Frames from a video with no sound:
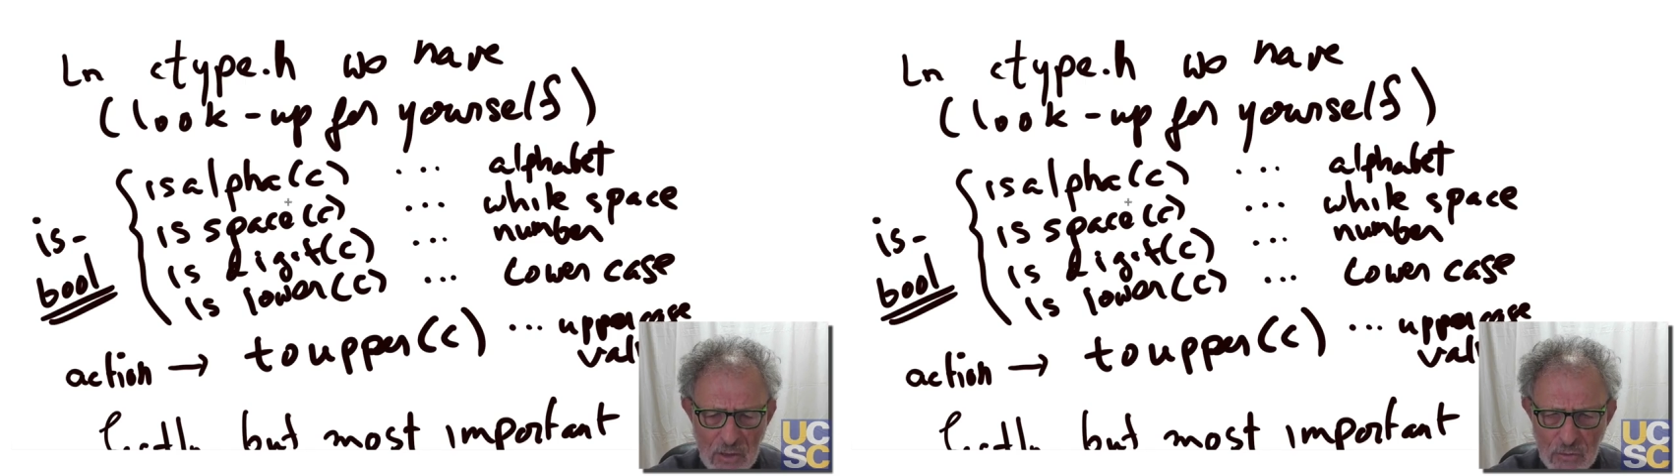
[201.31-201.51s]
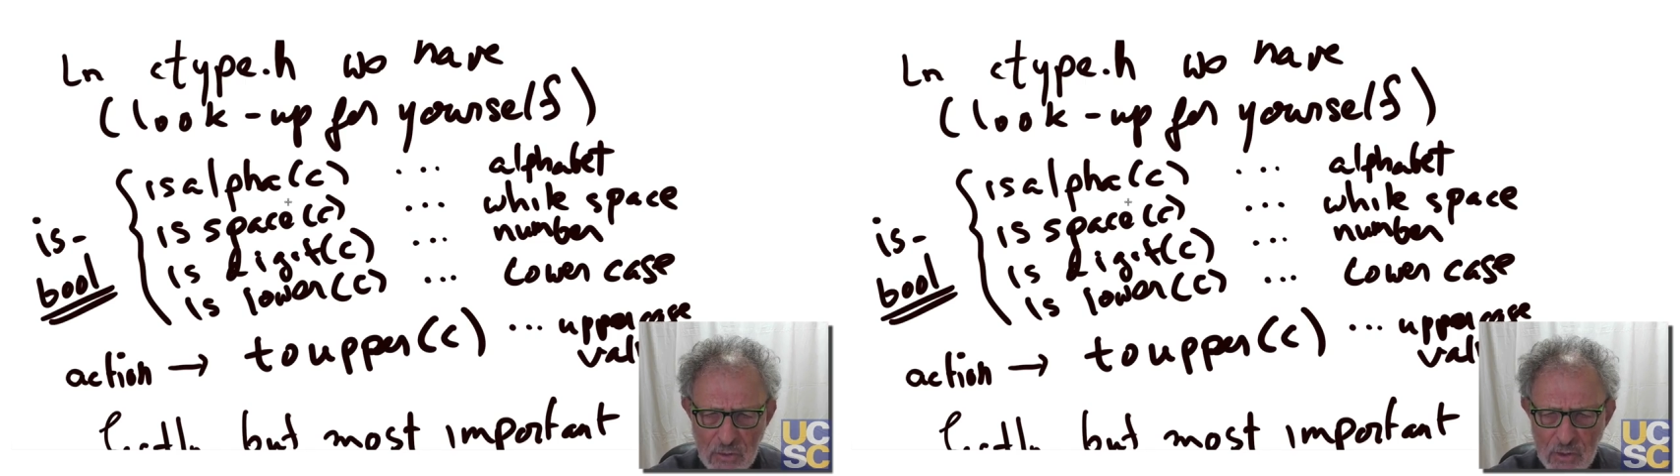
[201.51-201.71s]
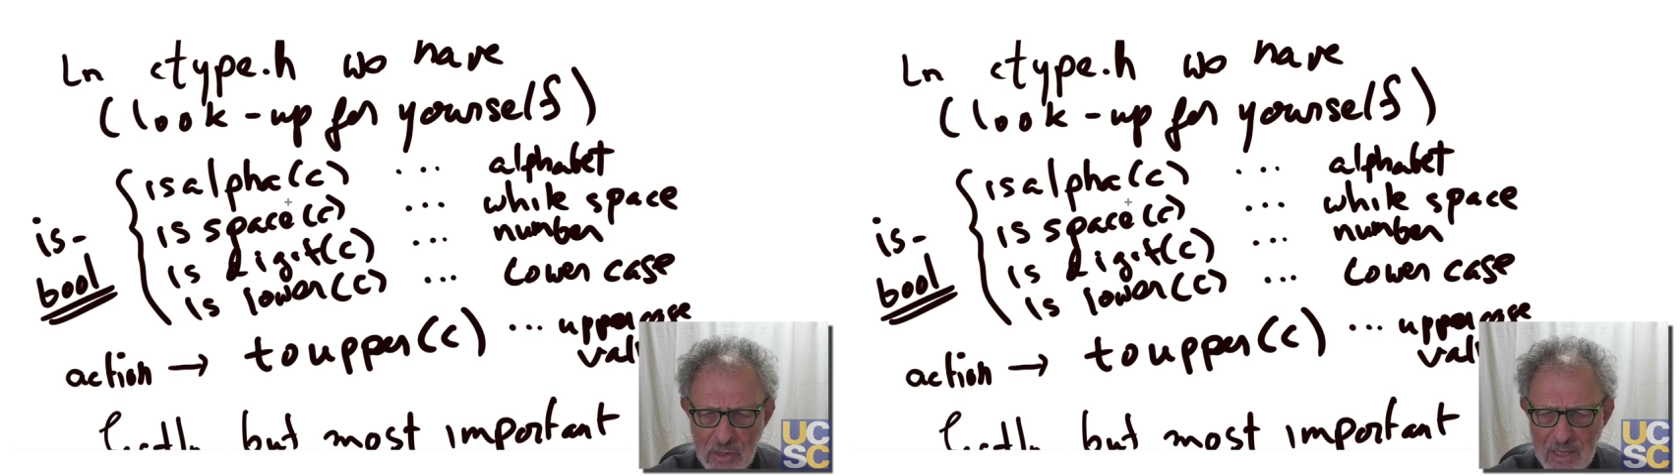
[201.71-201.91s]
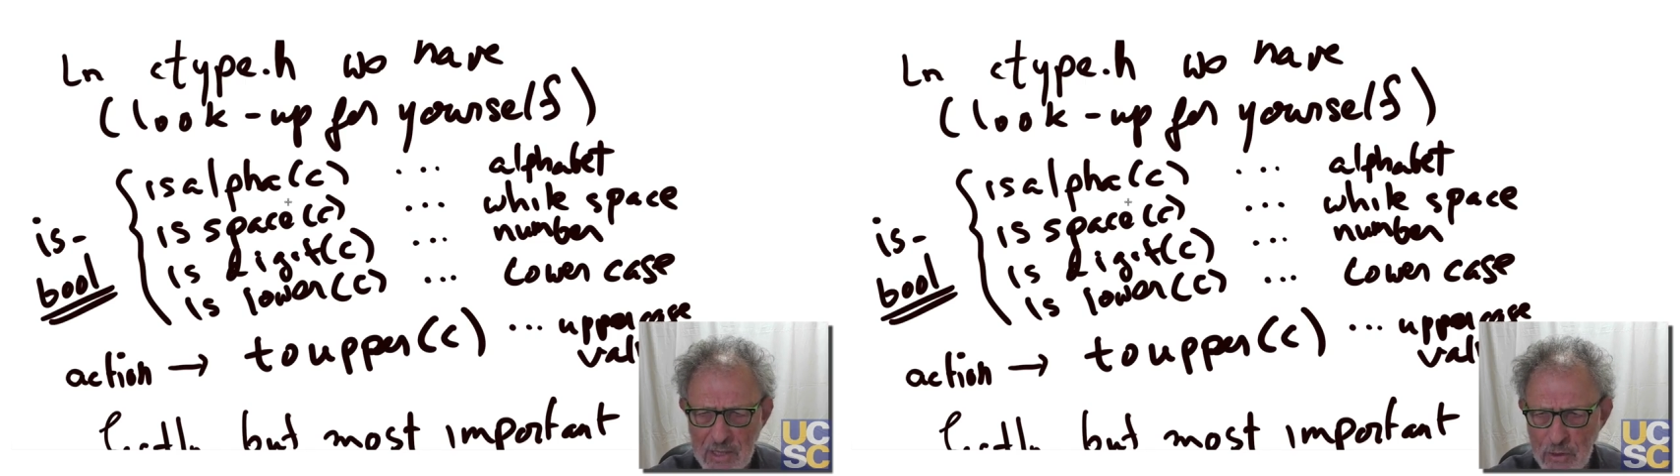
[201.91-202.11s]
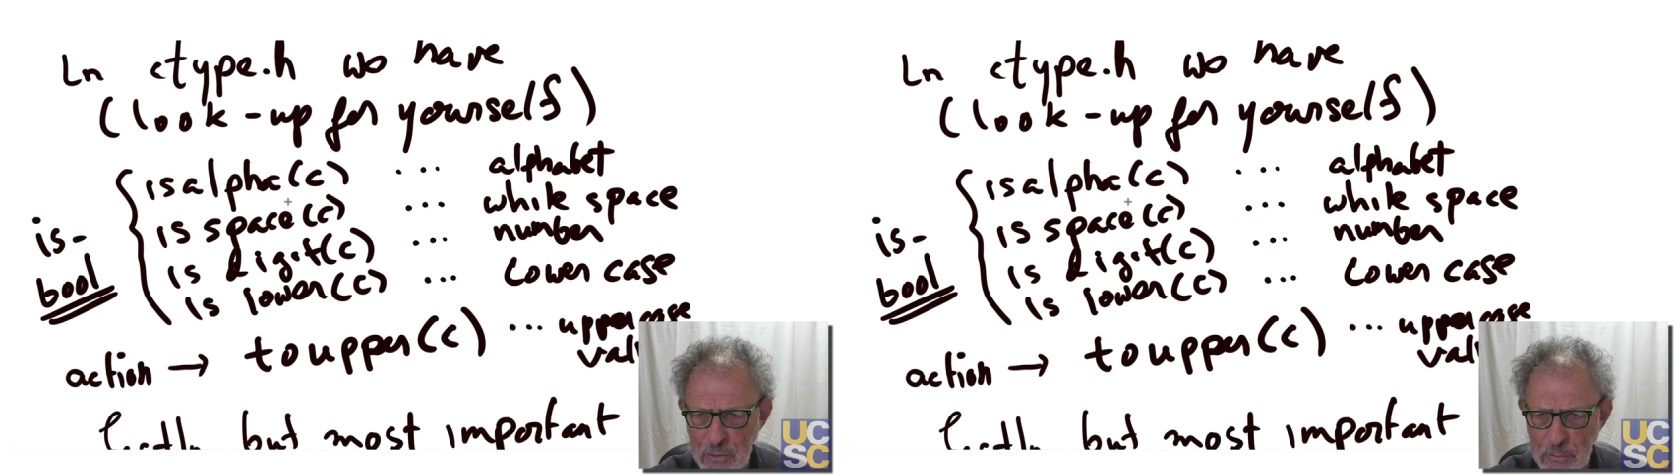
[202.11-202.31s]
so you
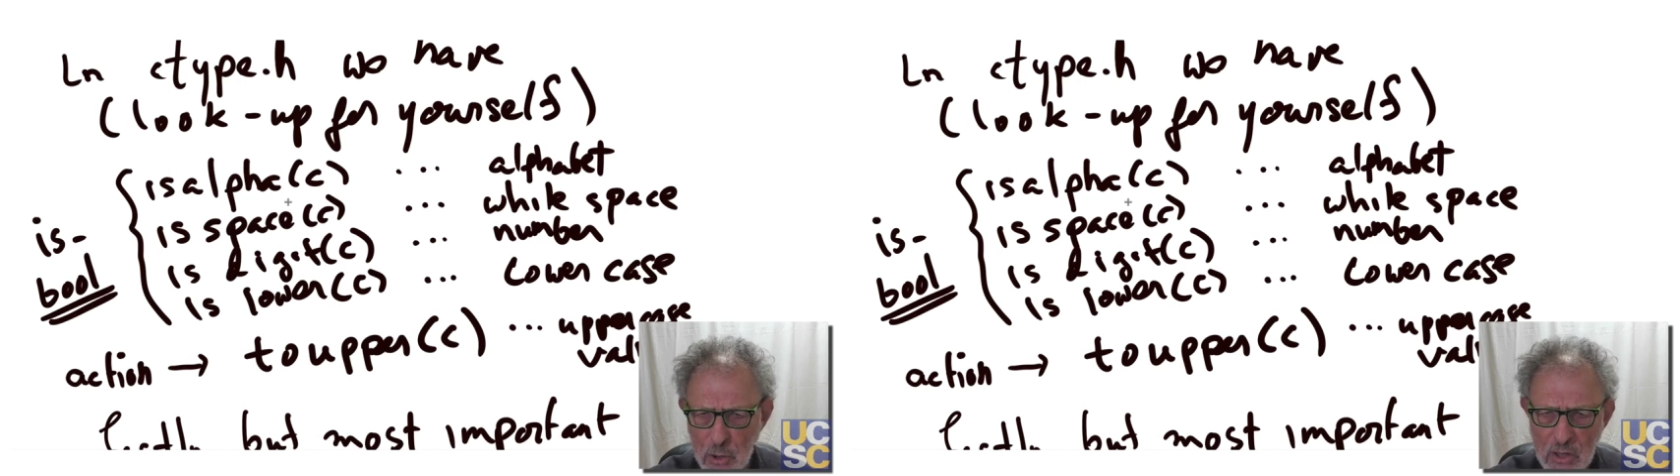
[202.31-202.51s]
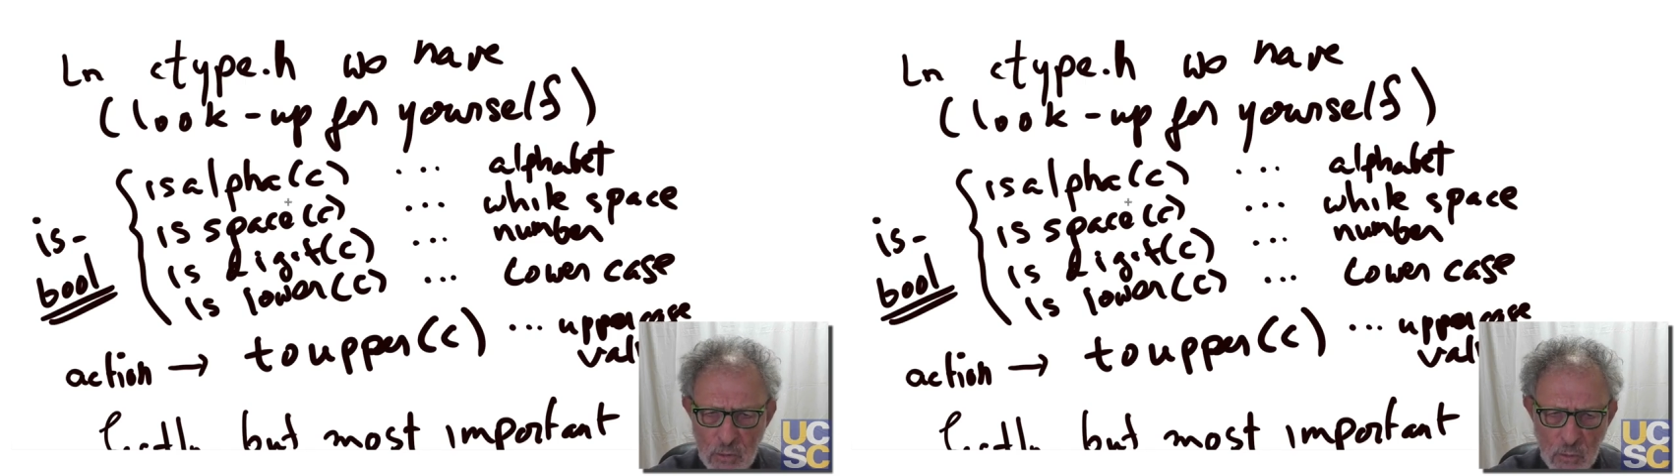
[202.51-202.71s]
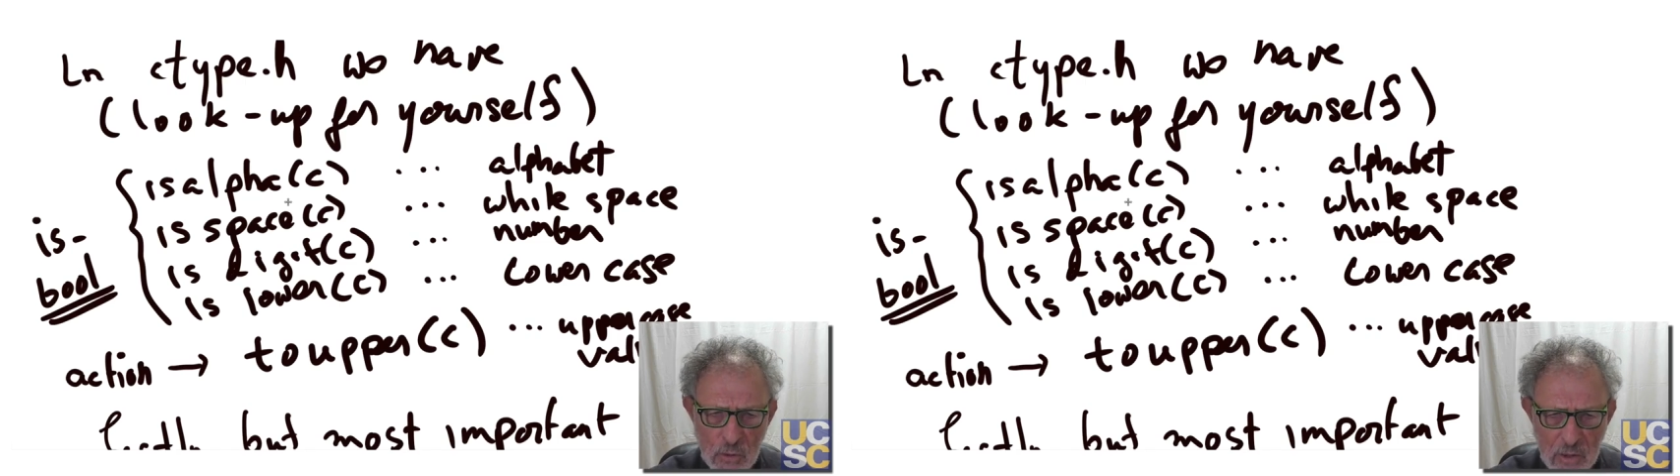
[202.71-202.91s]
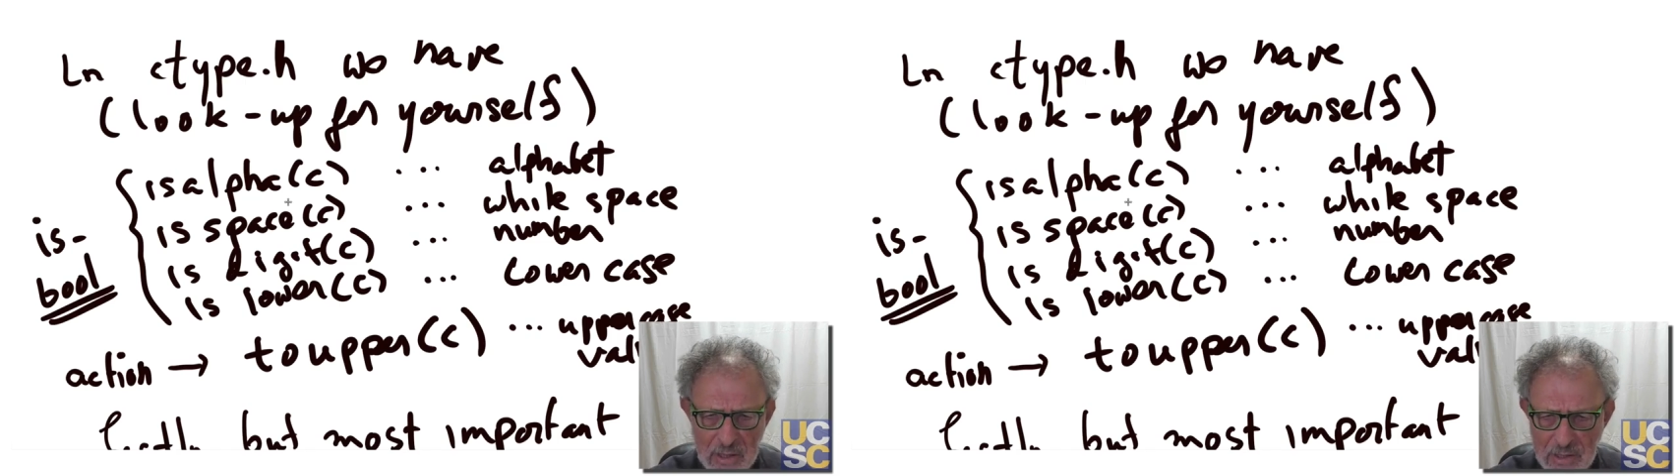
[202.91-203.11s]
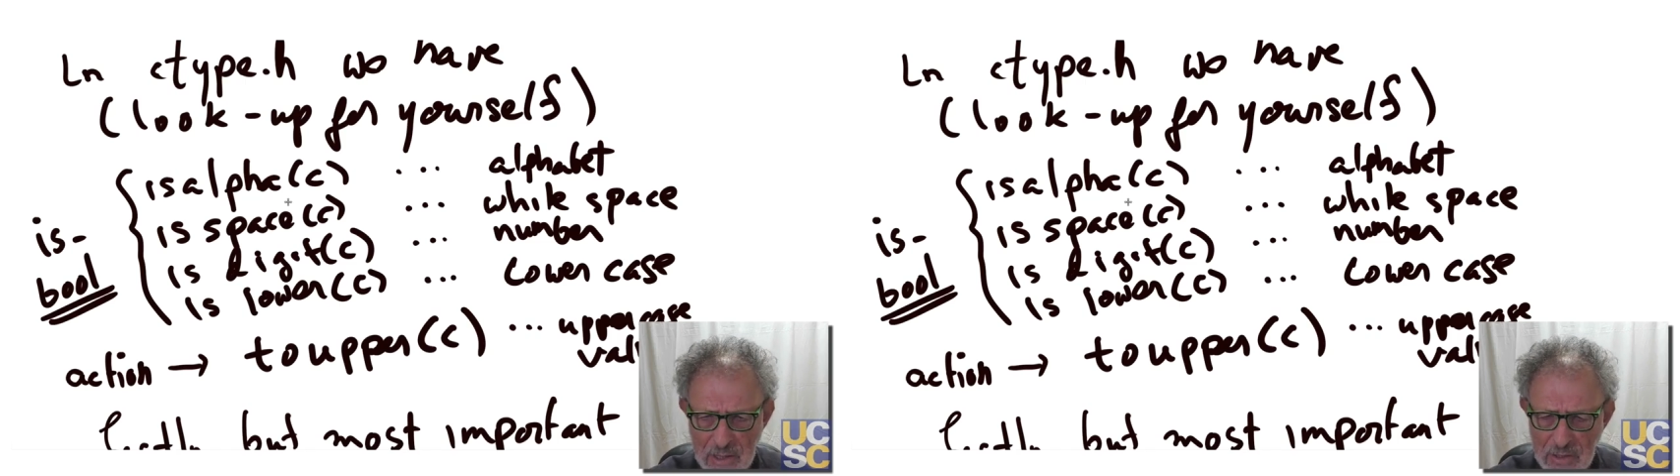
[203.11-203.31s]
need either a book or,
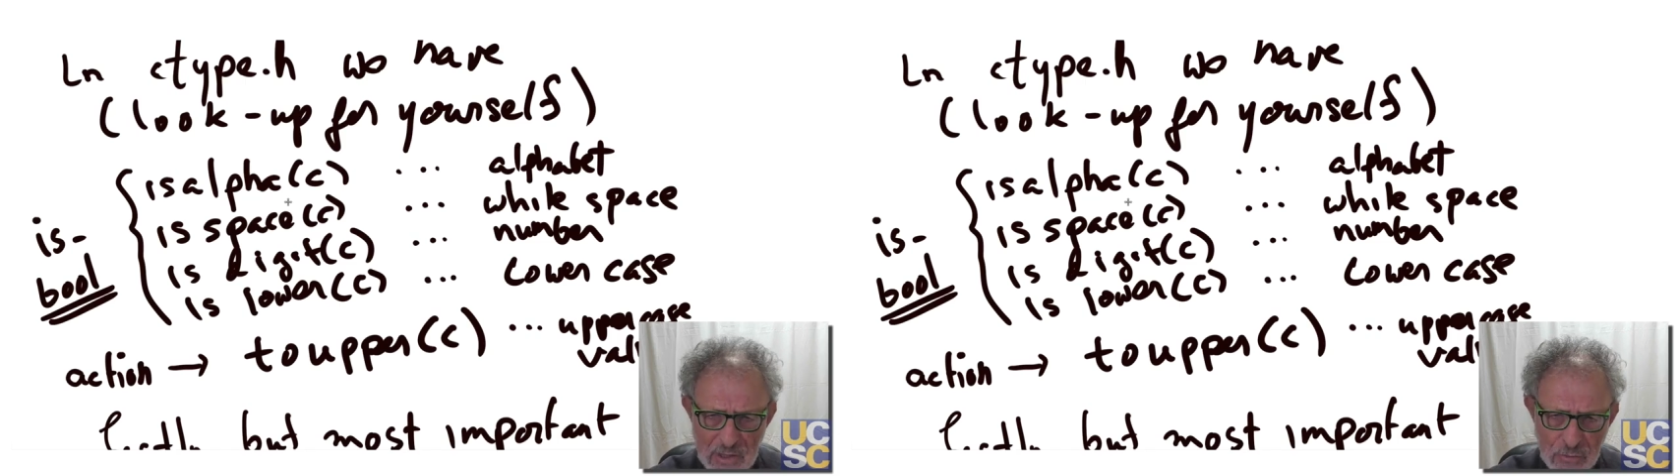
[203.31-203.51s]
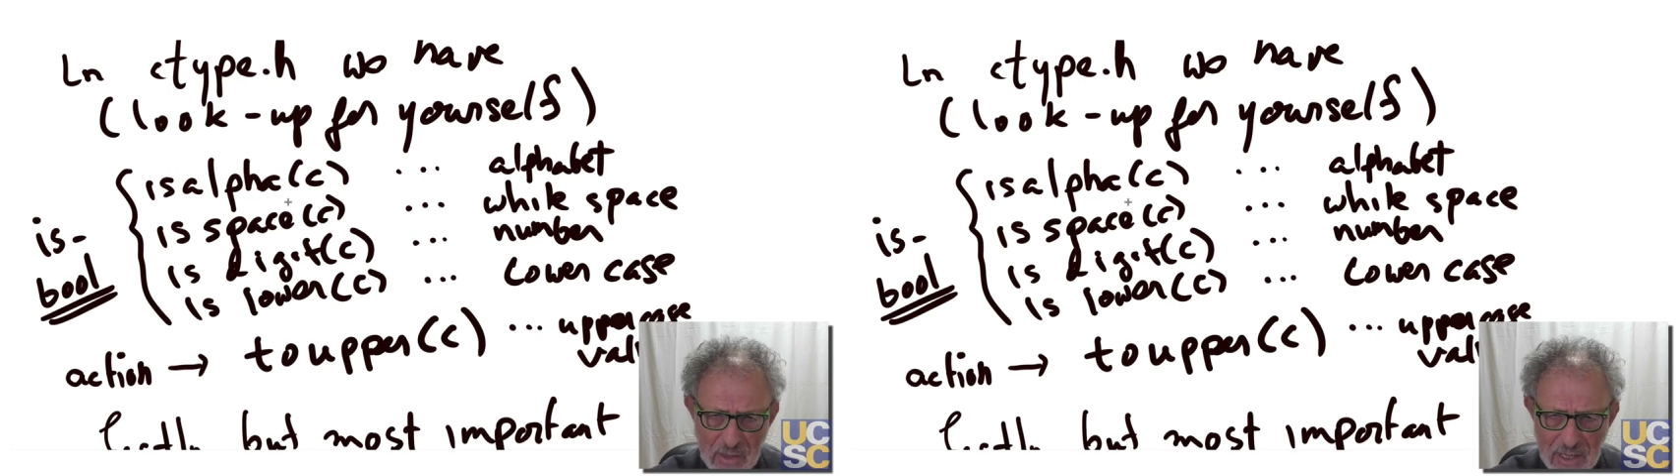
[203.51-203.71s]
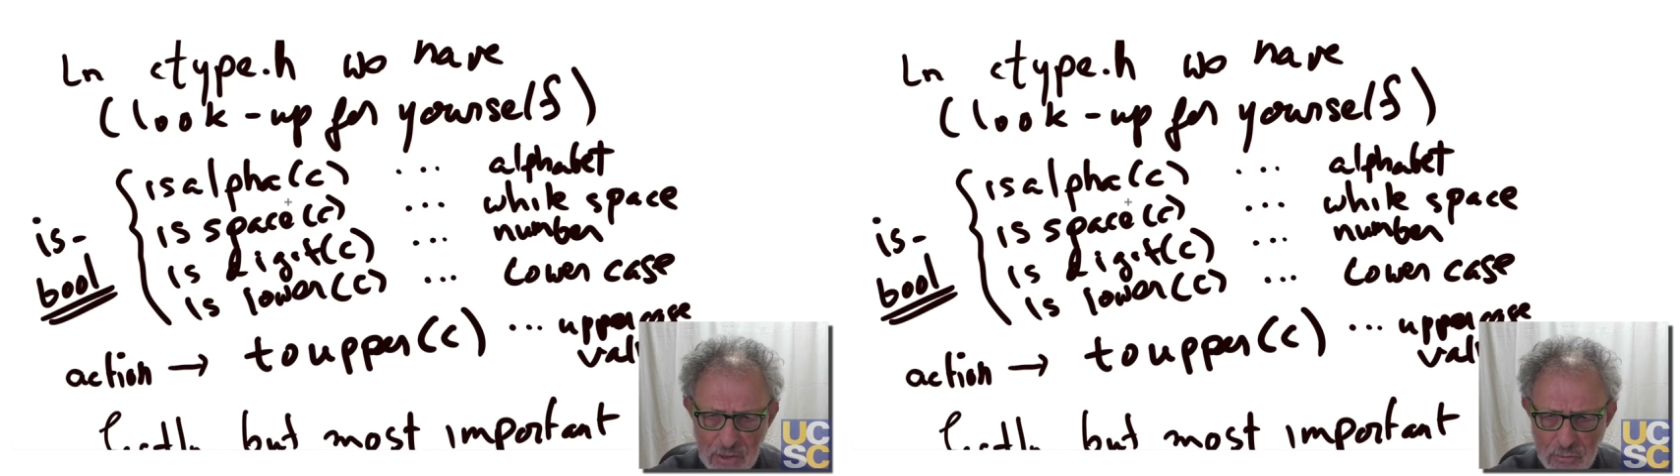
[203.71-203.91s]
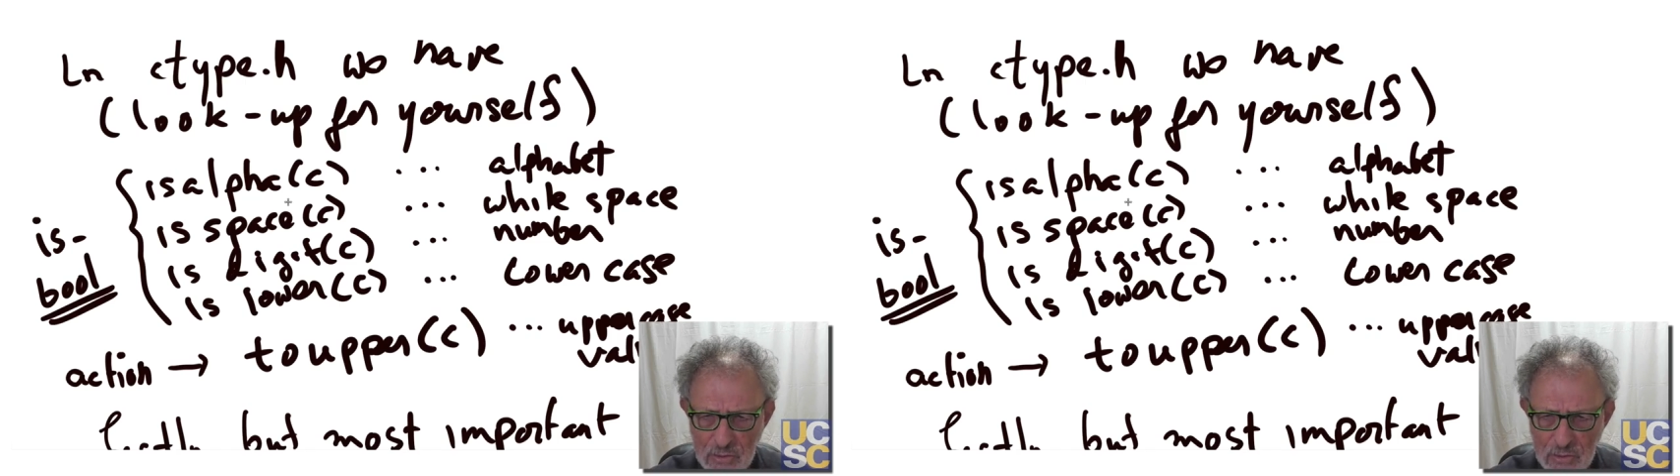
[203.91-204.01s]
in this case,